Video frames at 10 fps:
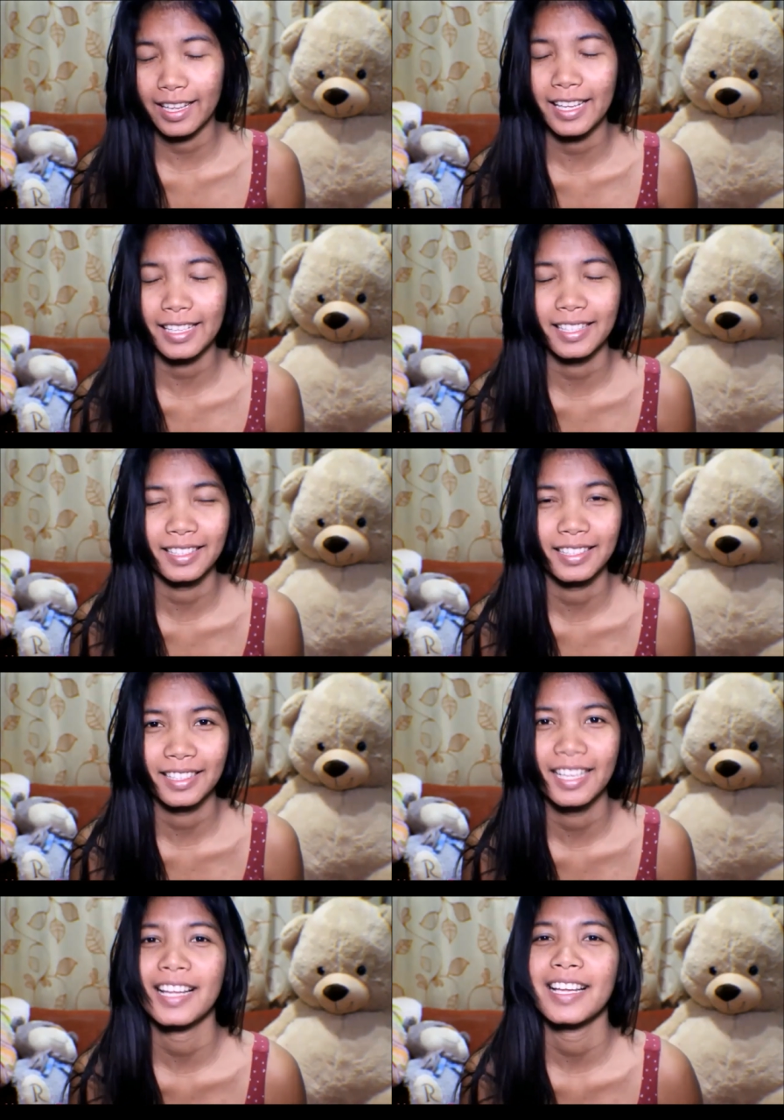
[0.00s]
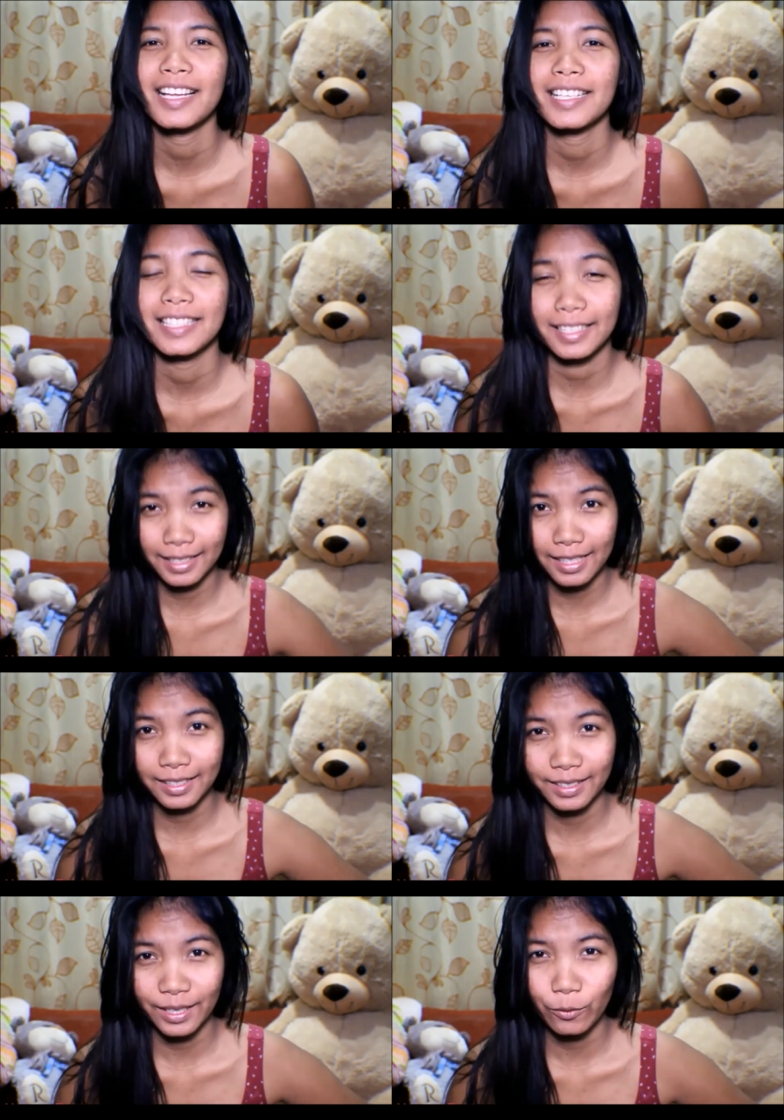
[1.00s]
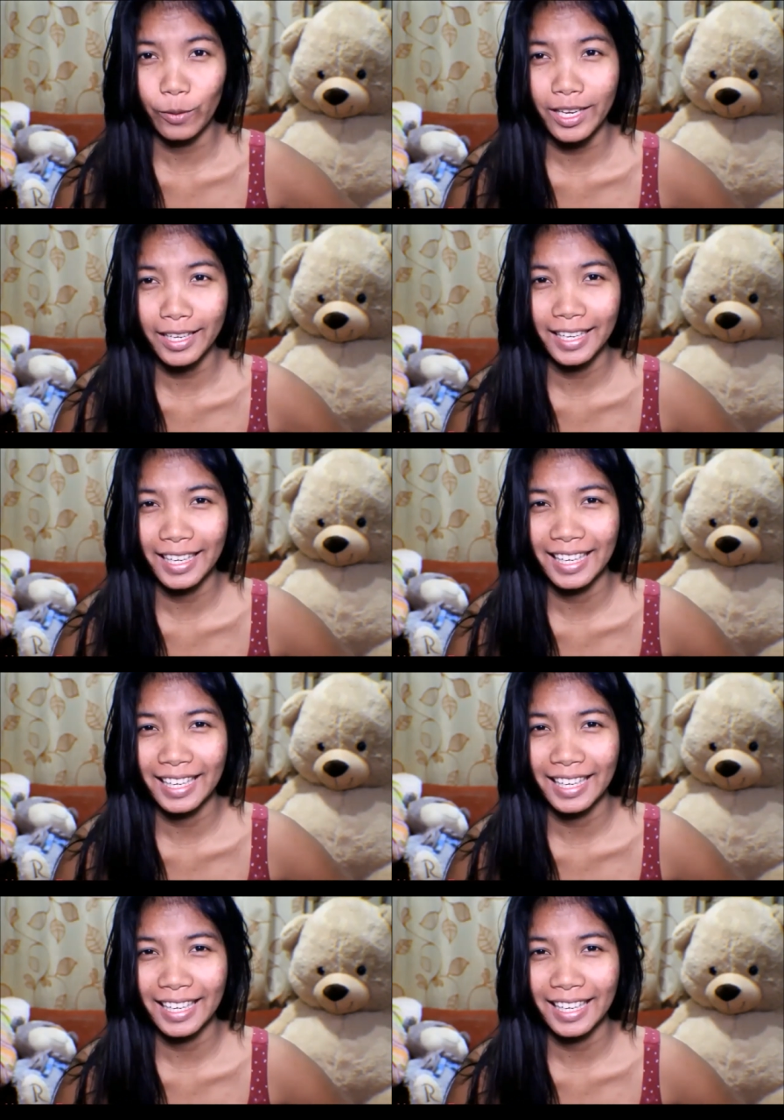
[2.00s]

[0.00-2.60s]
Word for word: It's 16 weeks.